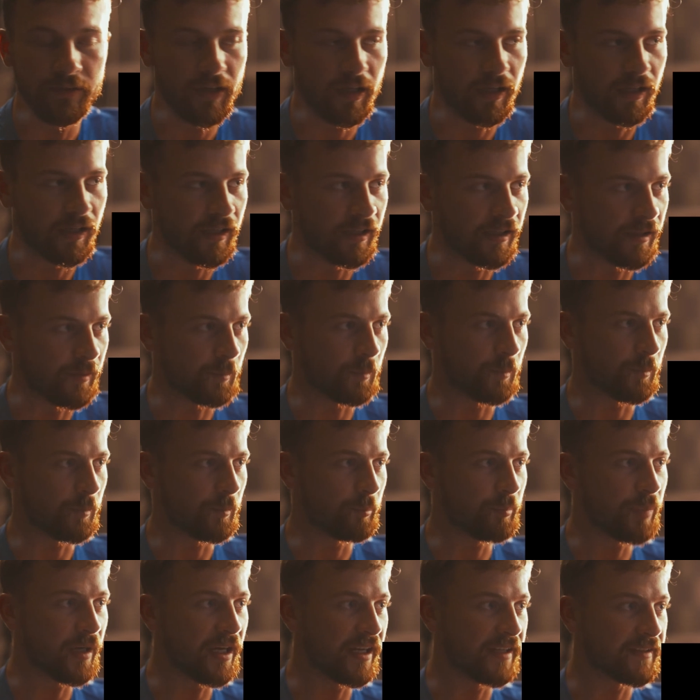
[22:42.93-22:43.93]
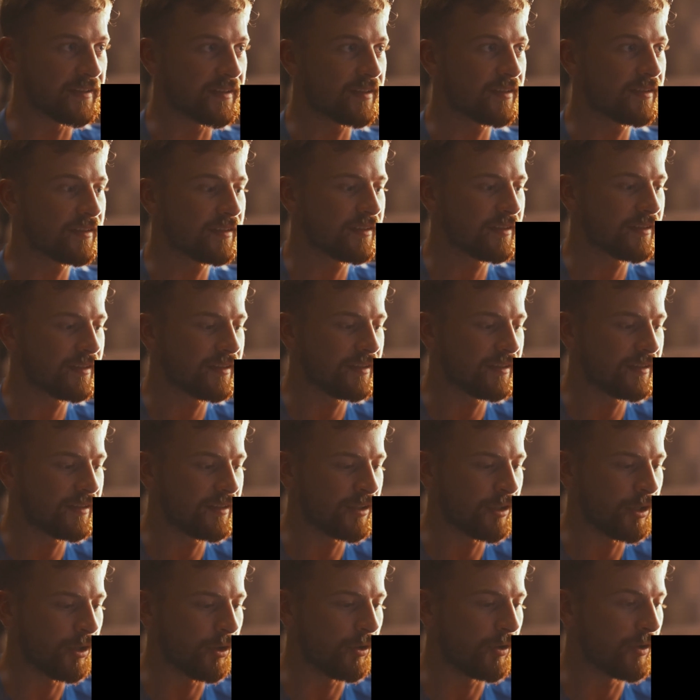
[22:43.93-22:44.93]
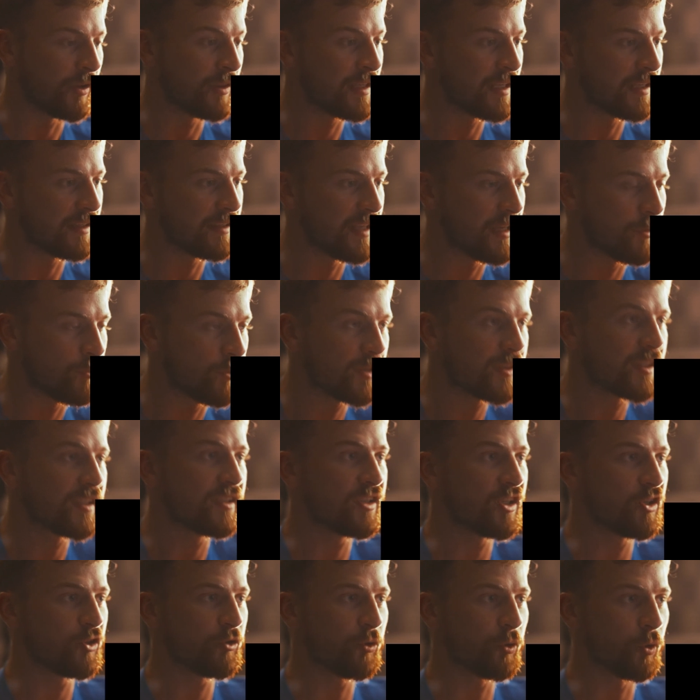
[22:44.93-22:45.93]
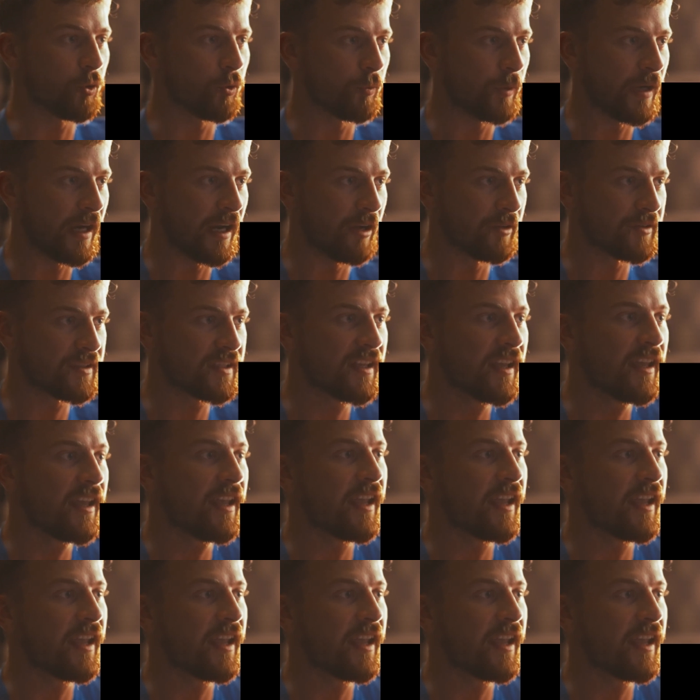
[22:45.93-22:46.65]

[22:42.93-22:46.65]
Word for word: Um, but you know, they they went the digital route,